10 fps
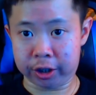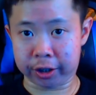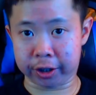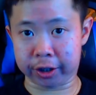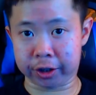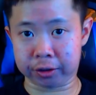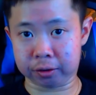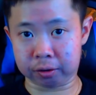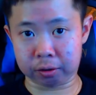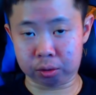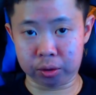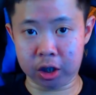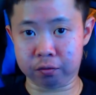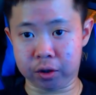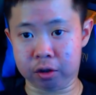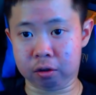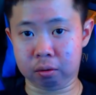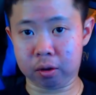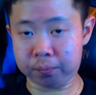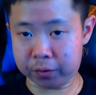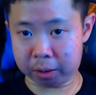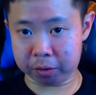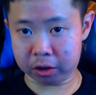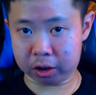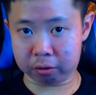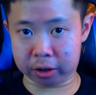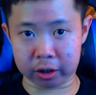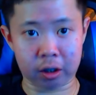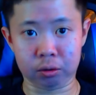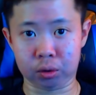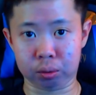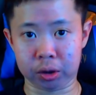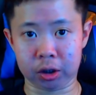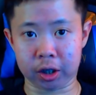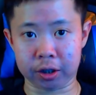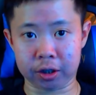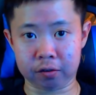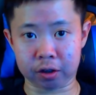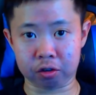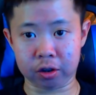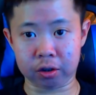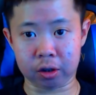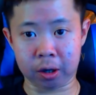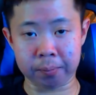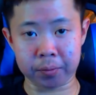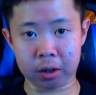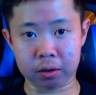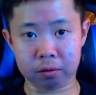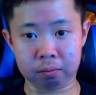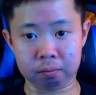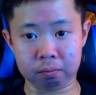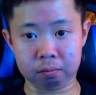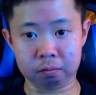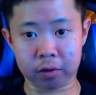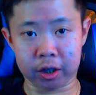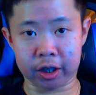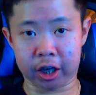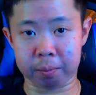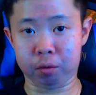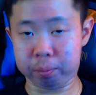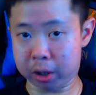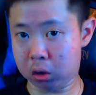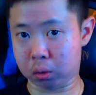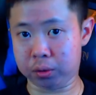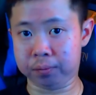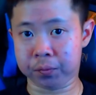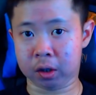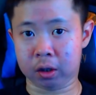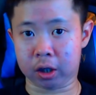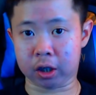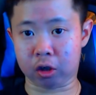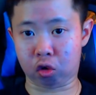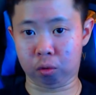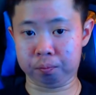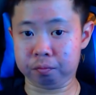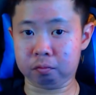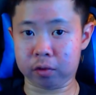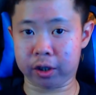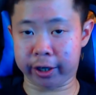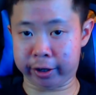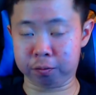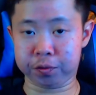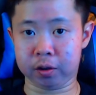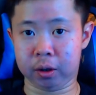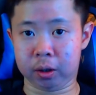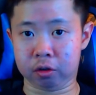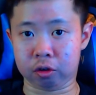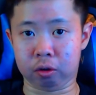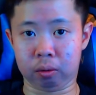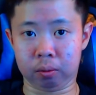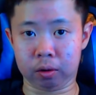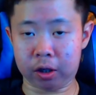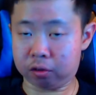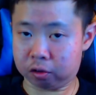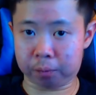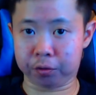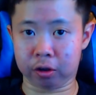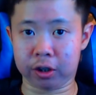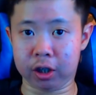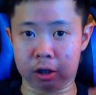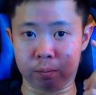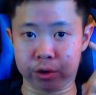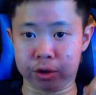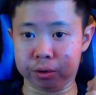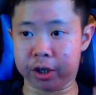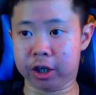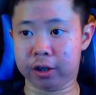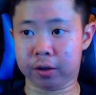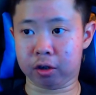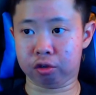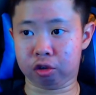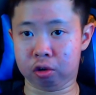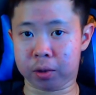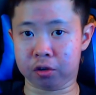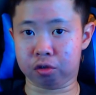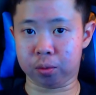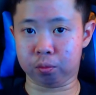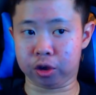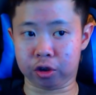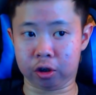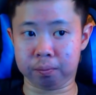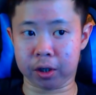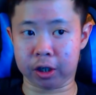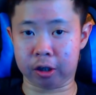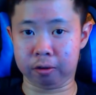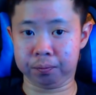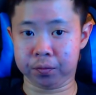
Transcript: and today's video I'm gonna tell you guys how to do it and this actually um, I I came up with my own and I hope it helps so stop blogging, I'll bring you there I'll show you my stream record by now